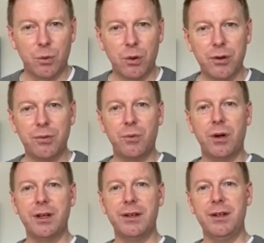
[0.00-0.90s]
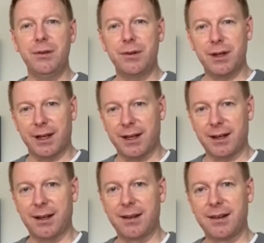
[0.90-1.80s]
Why do you
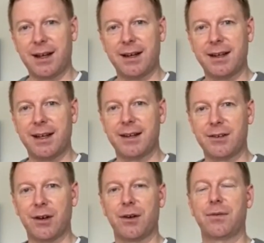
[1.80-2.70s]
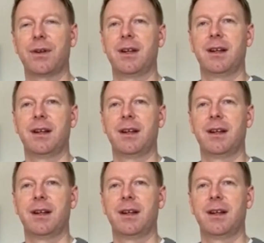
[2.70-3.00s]
think that kicked off?